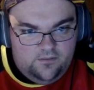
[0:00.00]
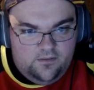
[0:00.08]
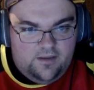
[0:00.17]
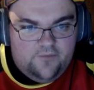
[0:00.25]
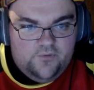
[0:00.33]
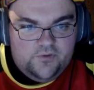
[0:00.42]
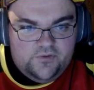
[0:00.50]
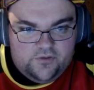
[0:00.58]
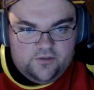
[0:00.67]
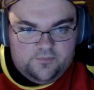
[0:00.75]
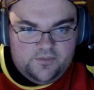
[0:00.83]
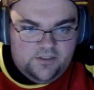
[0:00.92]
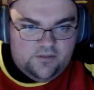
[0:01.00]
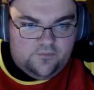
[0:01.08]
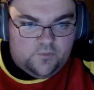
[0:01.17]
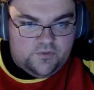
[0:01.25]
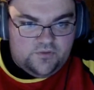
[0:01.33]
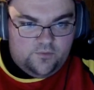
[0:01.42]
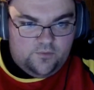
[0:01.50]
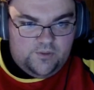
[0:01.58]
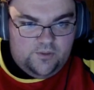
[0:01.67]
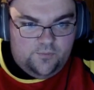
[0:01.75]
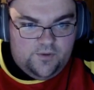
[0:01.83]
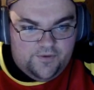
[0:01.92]
every turn I'm going to get a 4-star
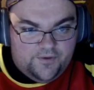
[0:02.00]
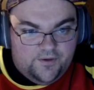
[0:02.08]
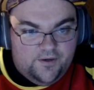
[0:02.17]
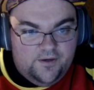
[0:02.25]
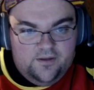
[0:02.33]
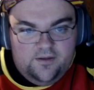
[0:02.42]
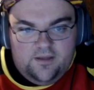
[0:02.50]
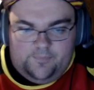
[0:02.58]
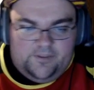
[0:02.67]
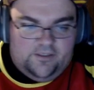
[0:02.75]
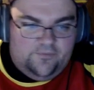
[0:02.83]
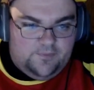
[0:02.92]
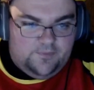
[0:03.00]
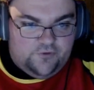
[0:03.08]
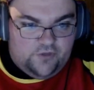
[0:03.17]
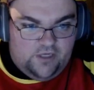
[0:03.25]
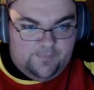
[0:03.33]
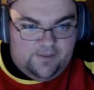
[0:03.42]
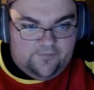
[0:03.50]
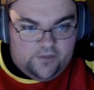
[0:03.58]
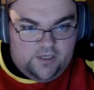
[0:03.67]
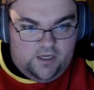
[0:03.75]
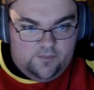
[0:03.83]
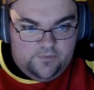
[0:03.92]
ball, whether I pick it up from the drop after
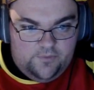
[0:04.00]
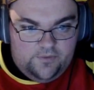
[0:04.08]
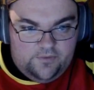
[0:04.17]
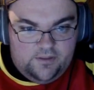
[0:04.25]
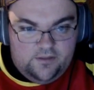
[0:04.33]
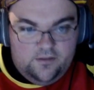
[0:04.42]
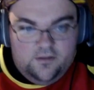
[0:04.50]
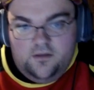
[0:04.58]
comboing with it,